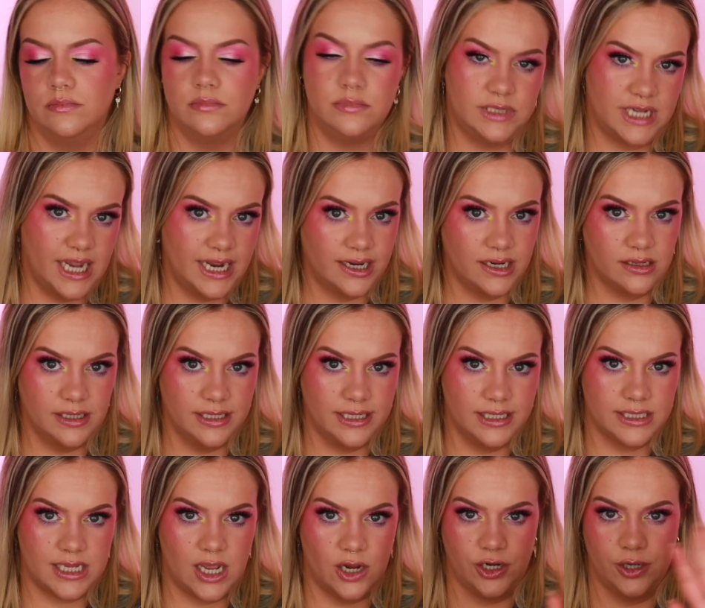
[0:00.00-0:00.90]
Technically
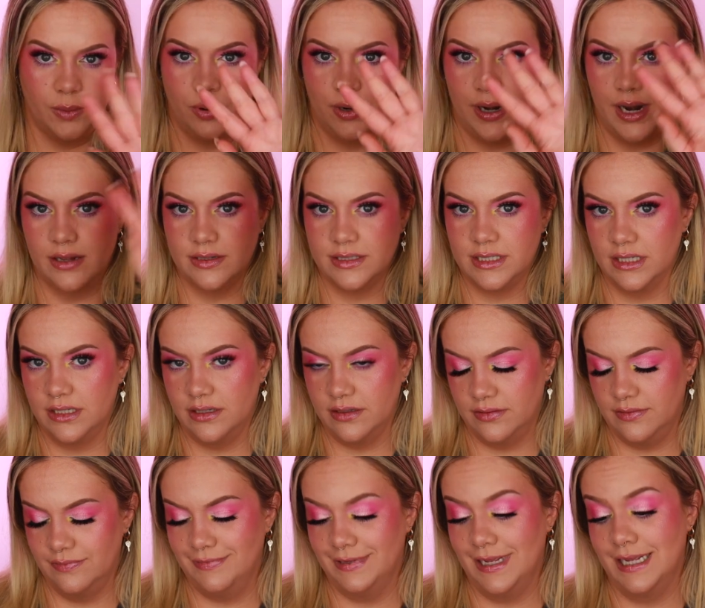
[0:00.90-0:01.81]
is how you pronounce
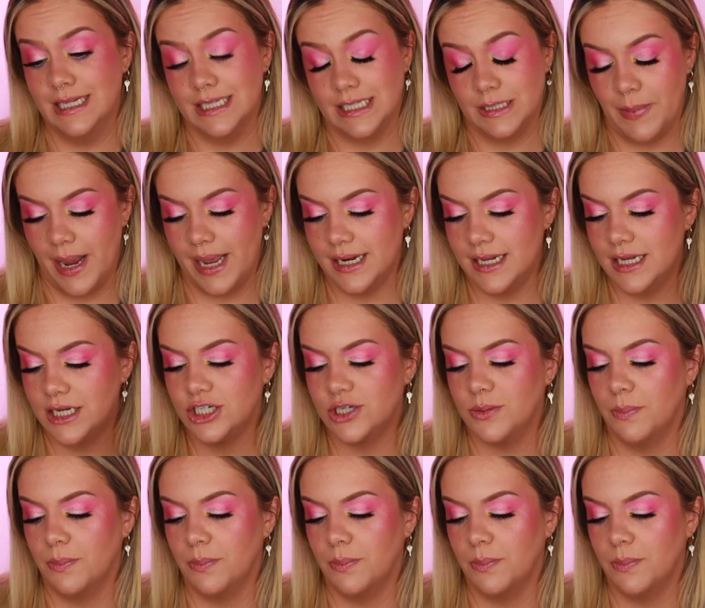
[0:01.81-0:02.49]
it in Spanish,